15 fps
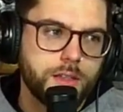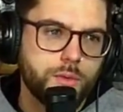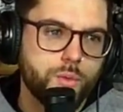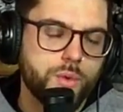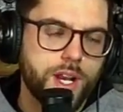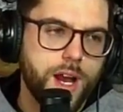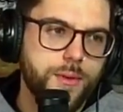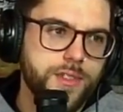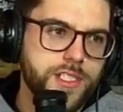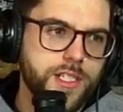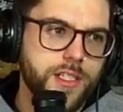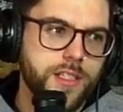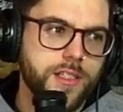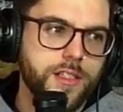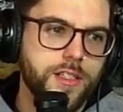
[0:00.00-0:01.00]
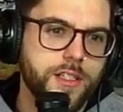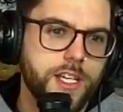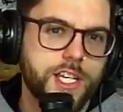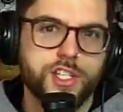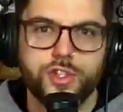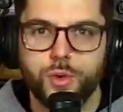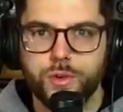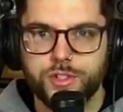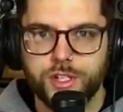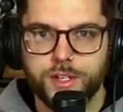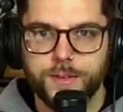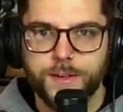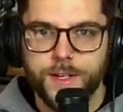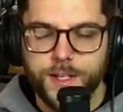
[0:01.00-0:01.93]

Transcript: when I was in Georgia.